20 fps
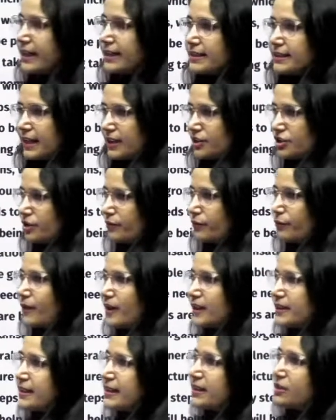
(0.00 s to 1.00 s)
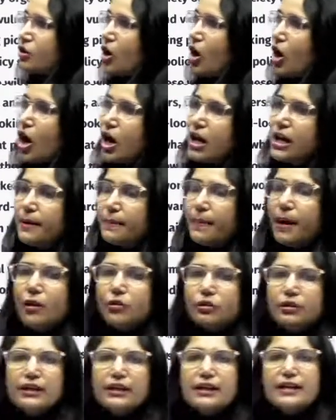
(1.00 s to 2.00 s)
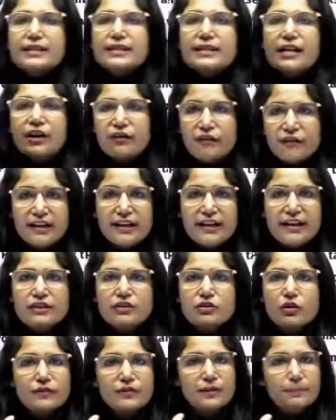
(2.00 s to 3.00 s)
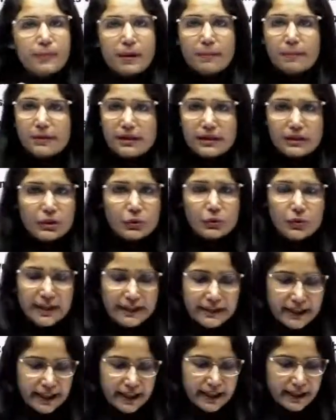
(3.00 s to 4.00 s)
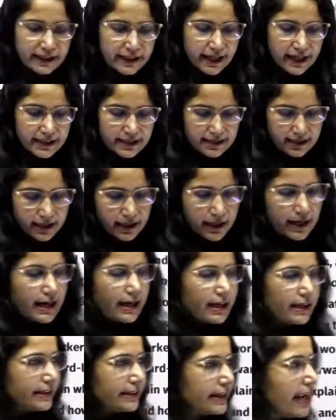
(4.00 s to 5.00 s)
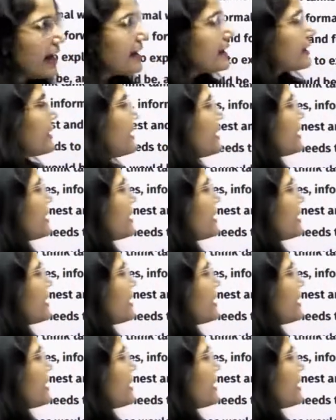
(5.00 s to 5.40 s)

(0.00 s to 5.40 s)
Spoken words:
transaction, first is all about the surveillance of the public, you can take it as. Next